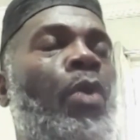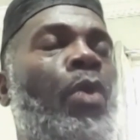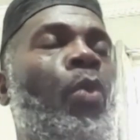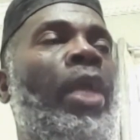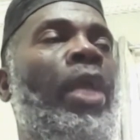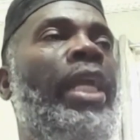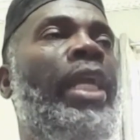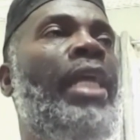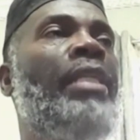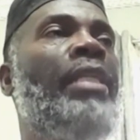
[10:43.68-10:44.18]

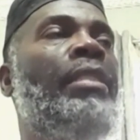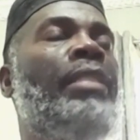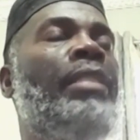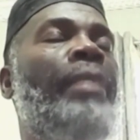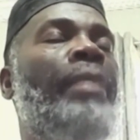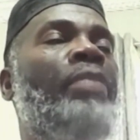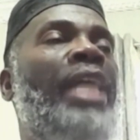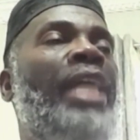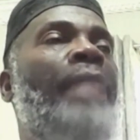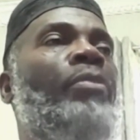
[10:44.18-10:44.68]
we can
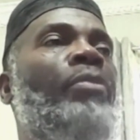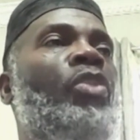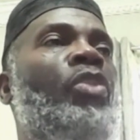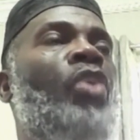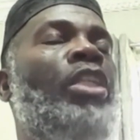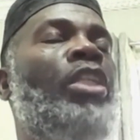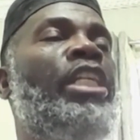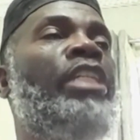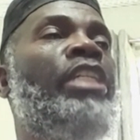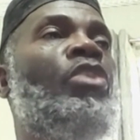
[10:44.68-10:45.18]
sometimes
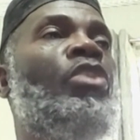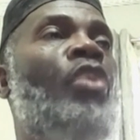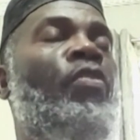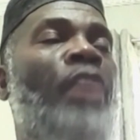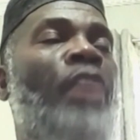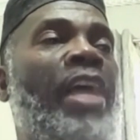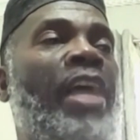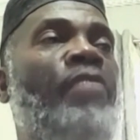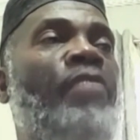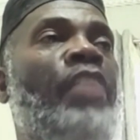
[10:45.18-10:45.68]
not
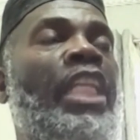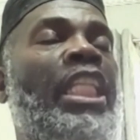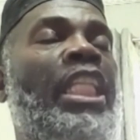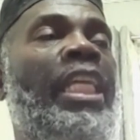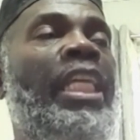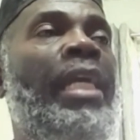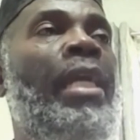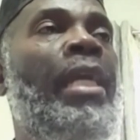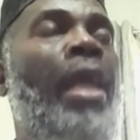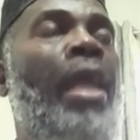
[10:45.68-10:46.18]
resolve
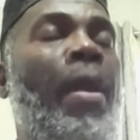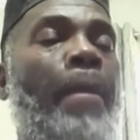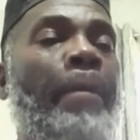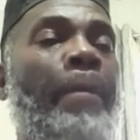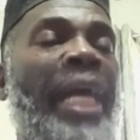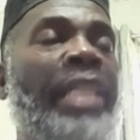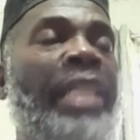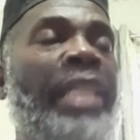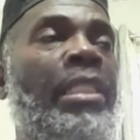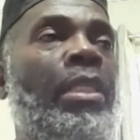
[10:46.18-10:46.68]
everything,
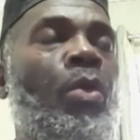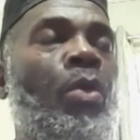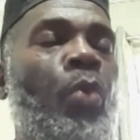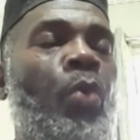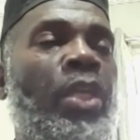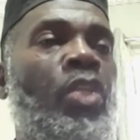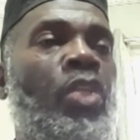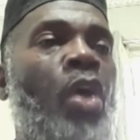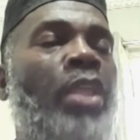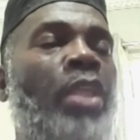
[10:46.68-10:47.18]
but
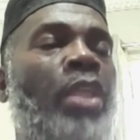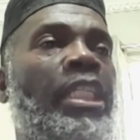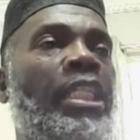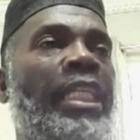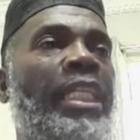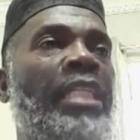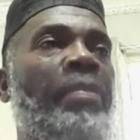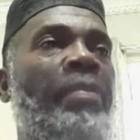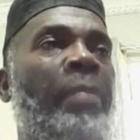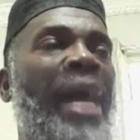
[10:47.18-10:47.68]
we don't
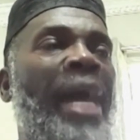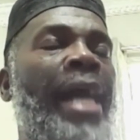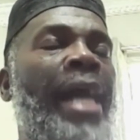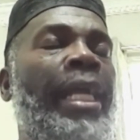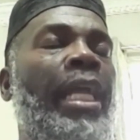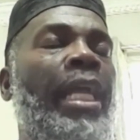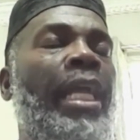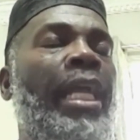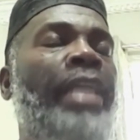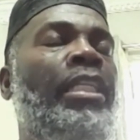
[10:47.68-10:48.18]
sit
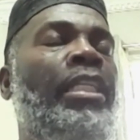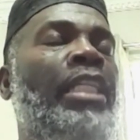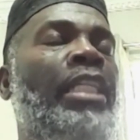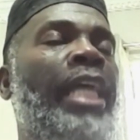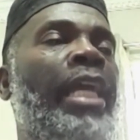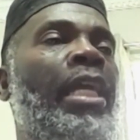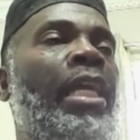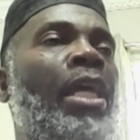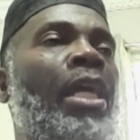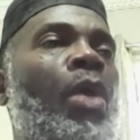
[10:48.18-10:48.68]
back and
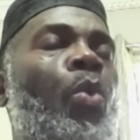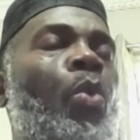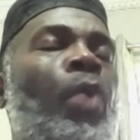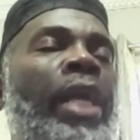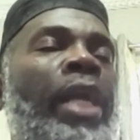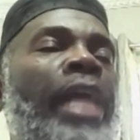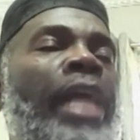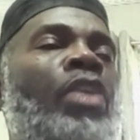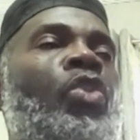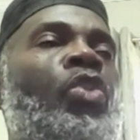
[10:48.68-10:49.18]
say
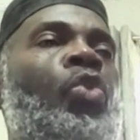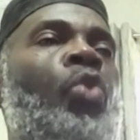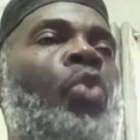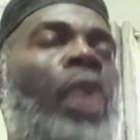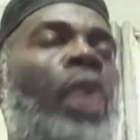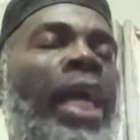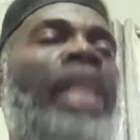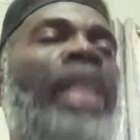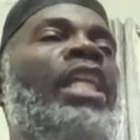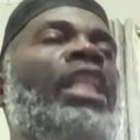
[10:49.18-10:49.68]
we can't
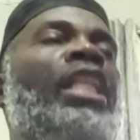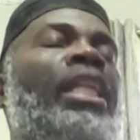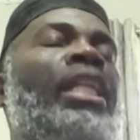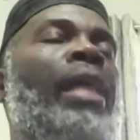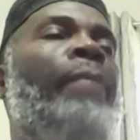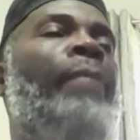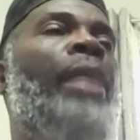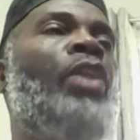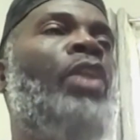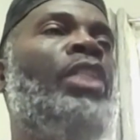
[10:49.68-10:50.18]
do anything
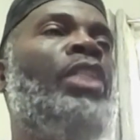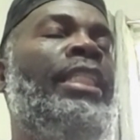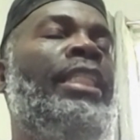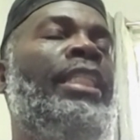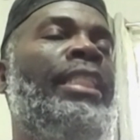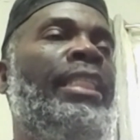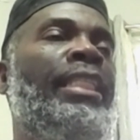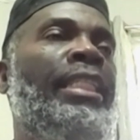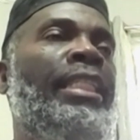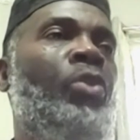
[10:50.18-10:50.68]
about
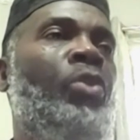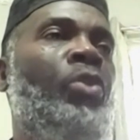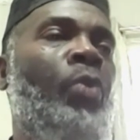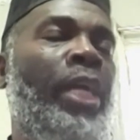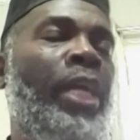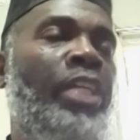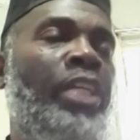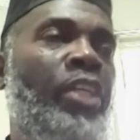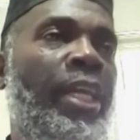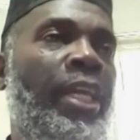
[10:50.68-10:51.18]
this
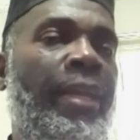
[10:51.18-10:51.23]
situation.